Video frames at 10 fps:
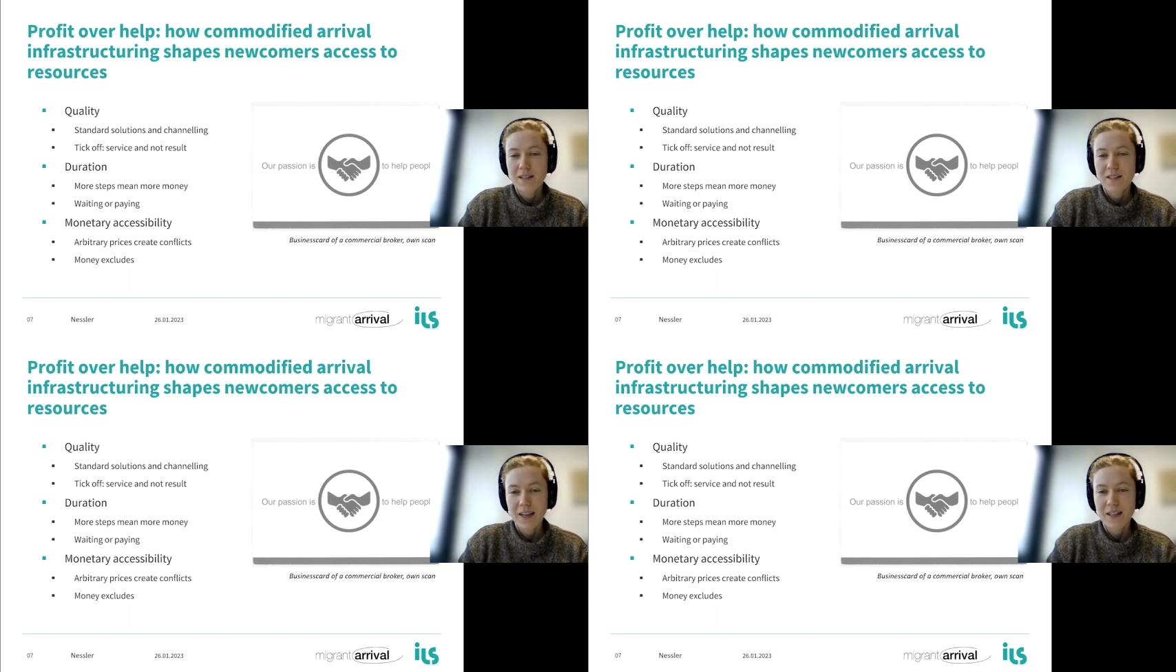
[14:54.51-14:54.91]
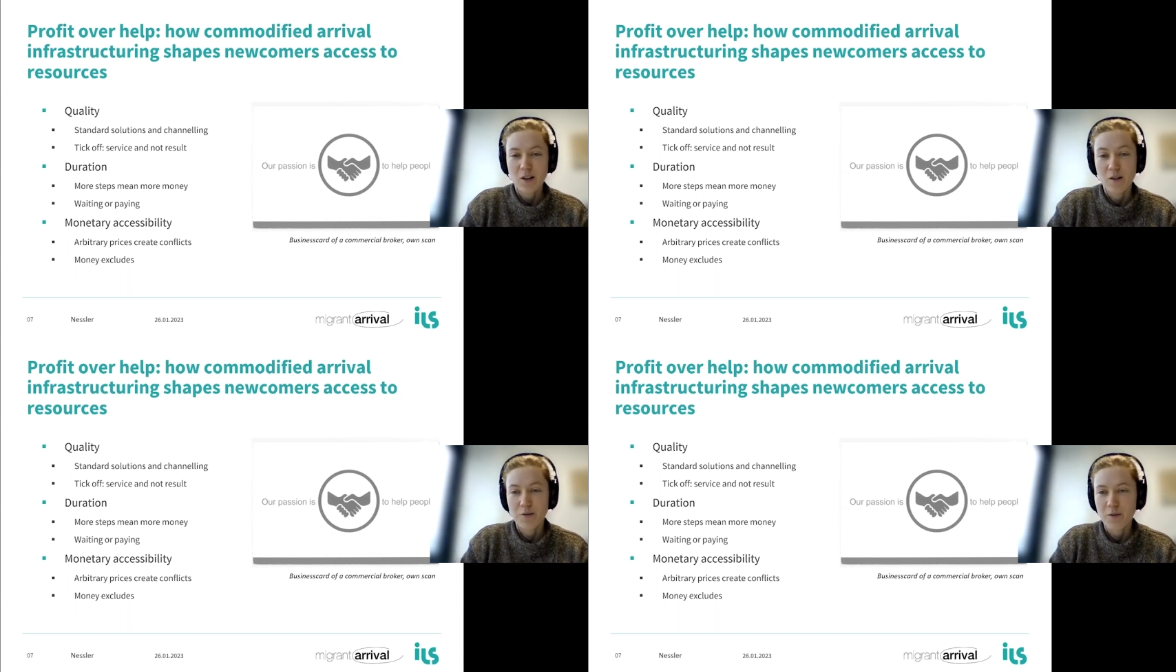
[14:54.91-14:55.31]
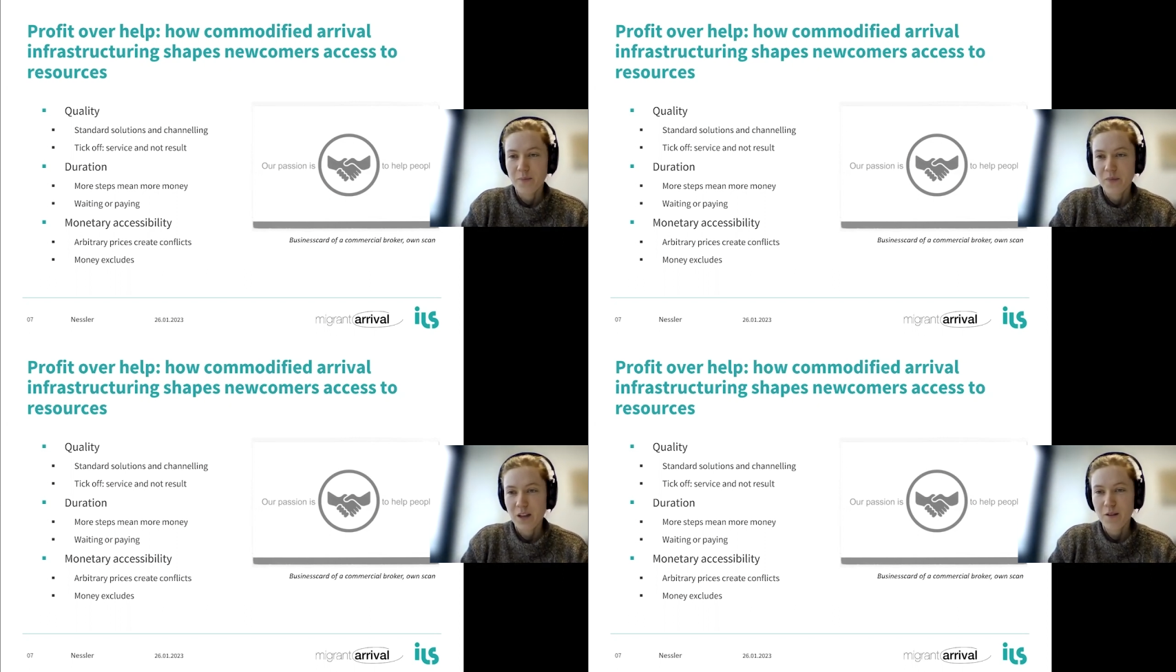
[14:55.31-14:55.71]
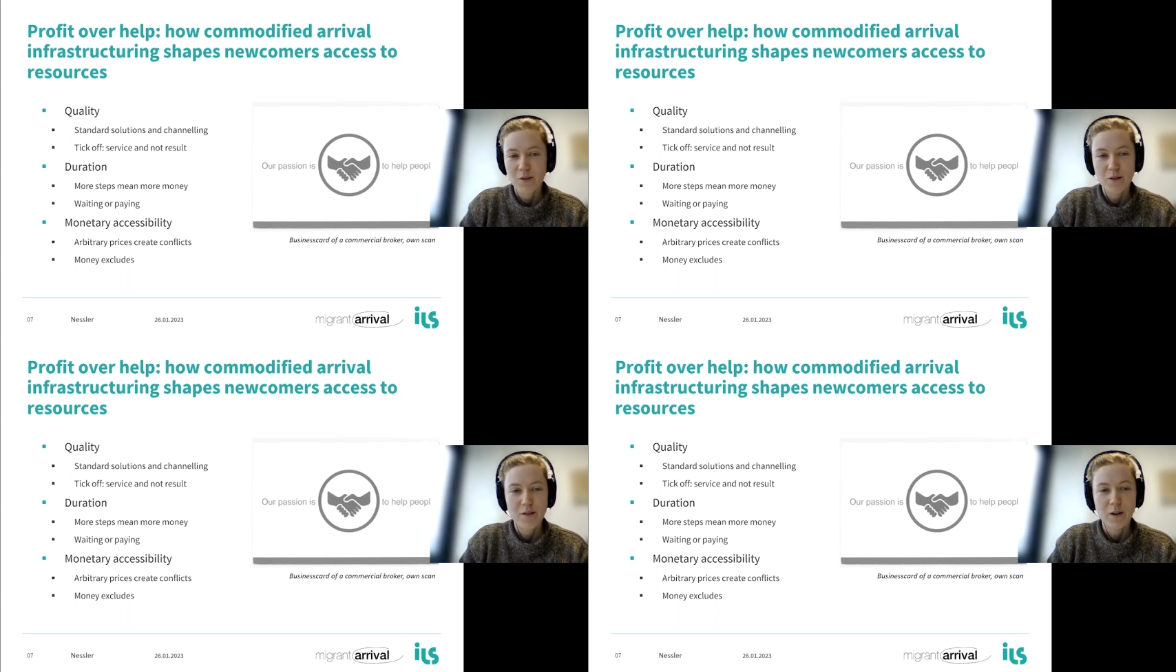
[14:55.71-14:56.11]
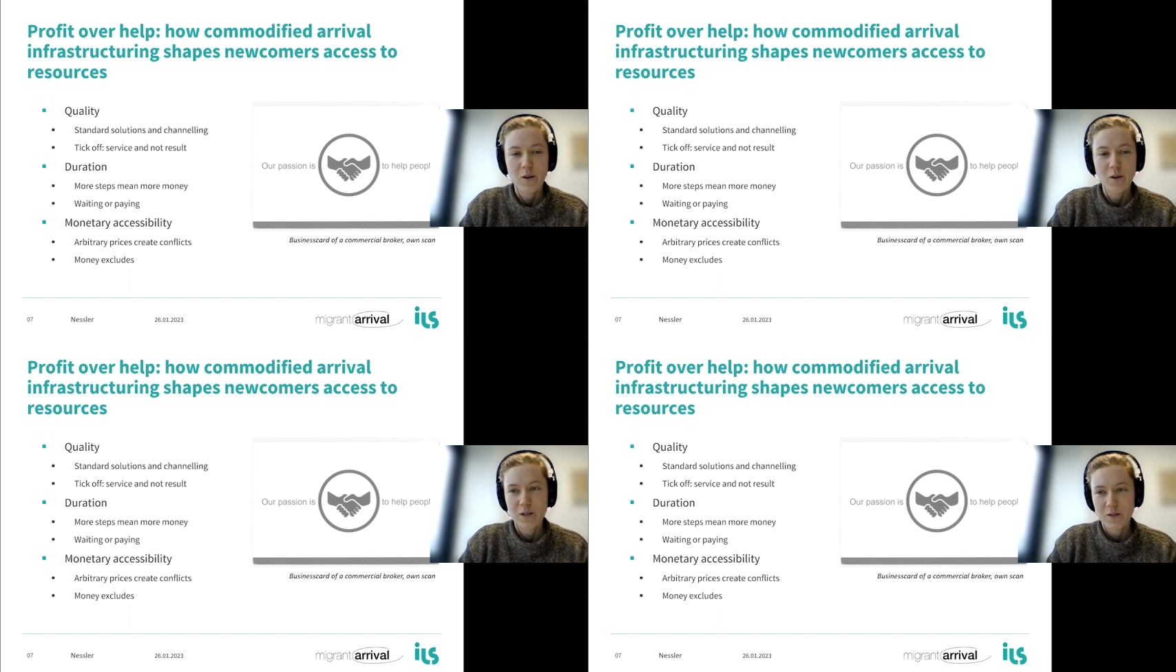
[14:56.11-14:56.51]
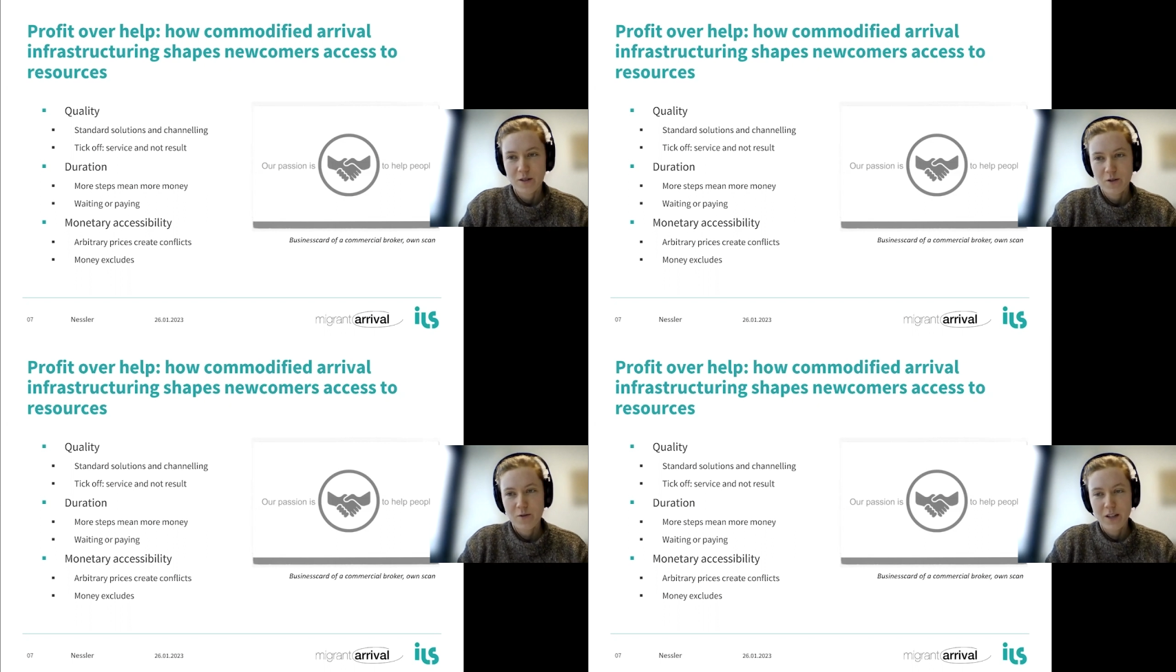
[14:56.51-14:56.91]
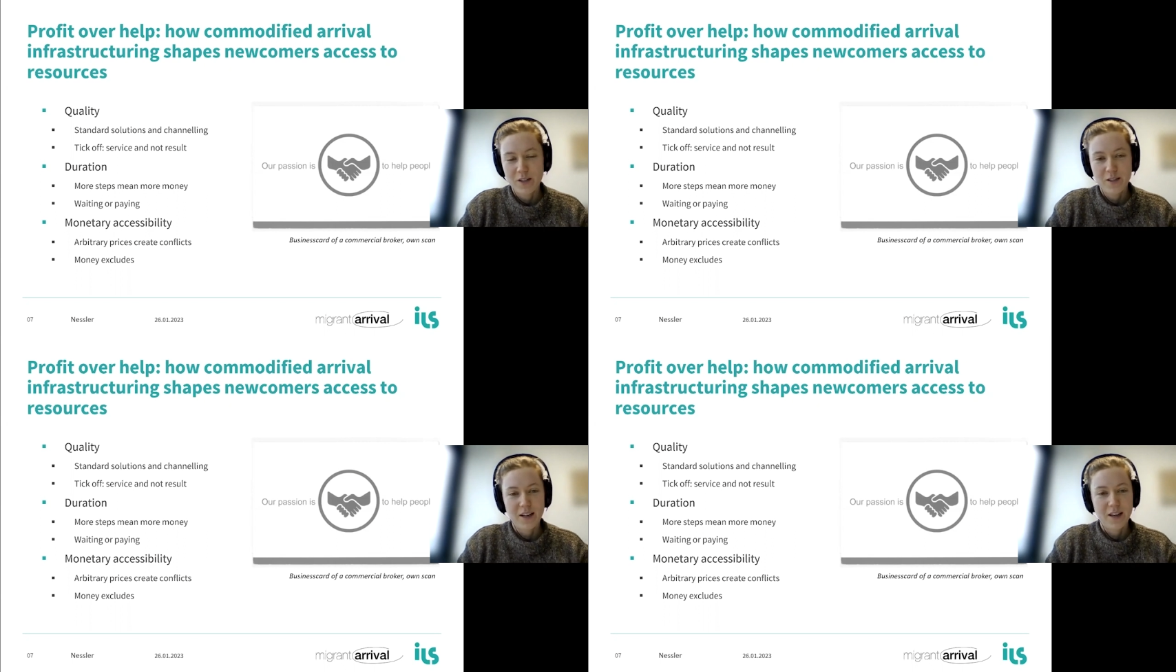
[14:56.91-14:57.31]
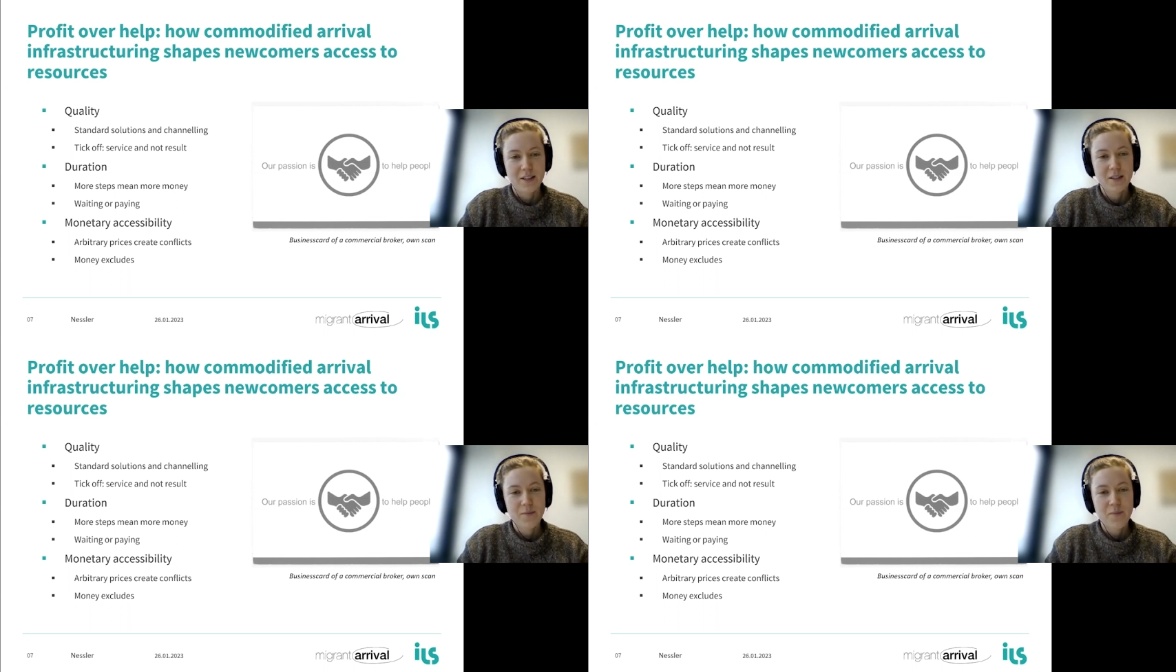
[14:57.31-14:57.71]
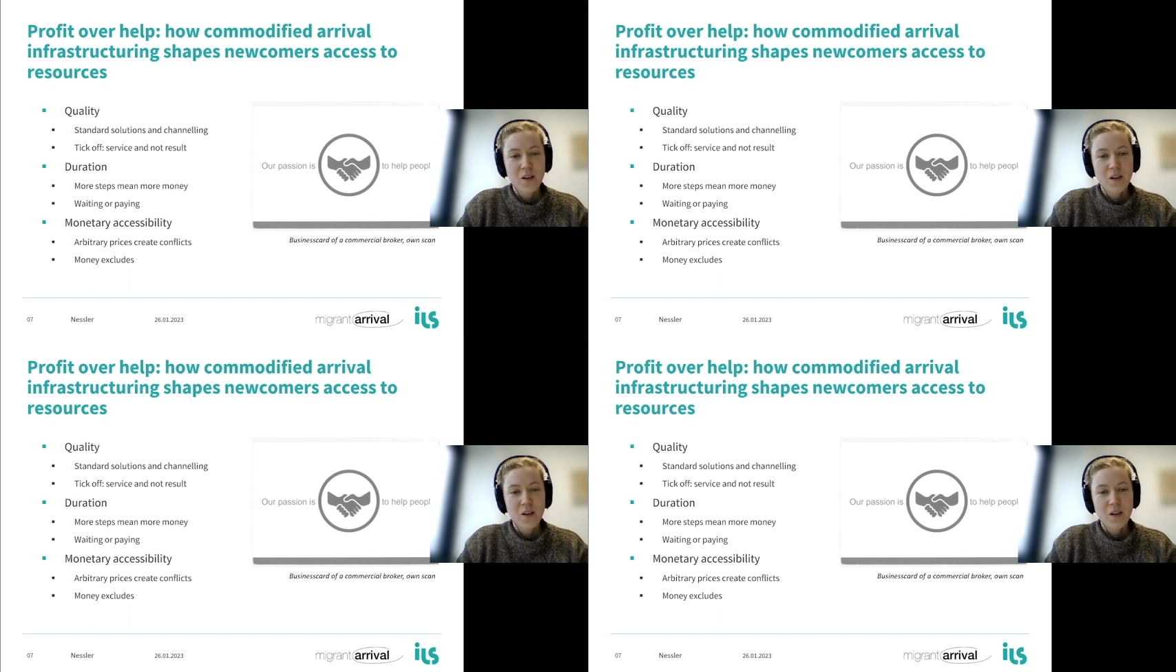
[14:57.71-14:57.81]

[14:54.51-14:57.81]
ticked off, even if the goal is not reached yet.